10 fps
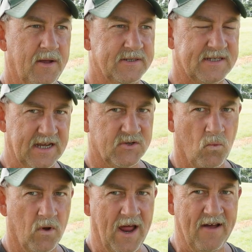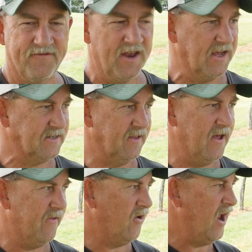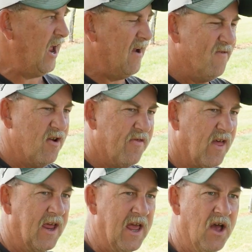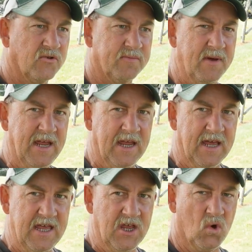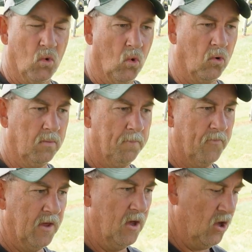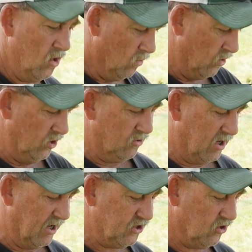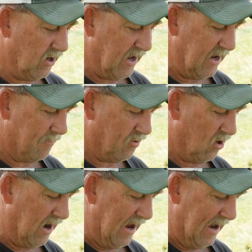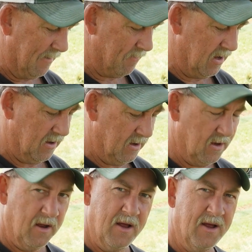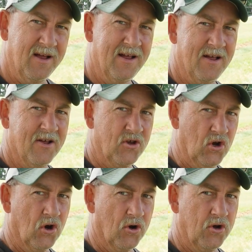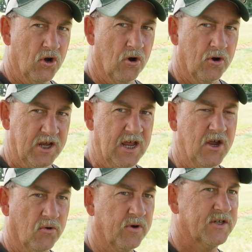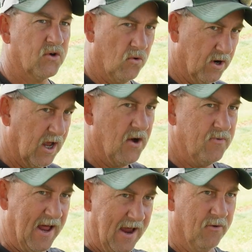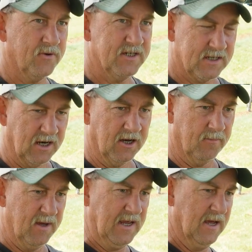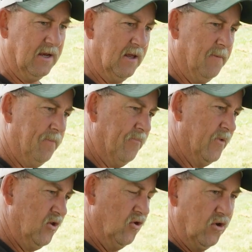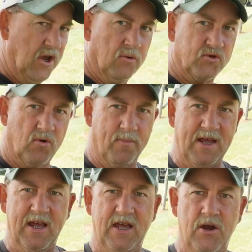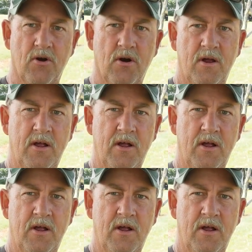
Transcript: 6 of one, half a dozen of the other. Everything else being equal, when you cut your hay at prime, your yield is going to go down just a little bit. Your yield's going to be here.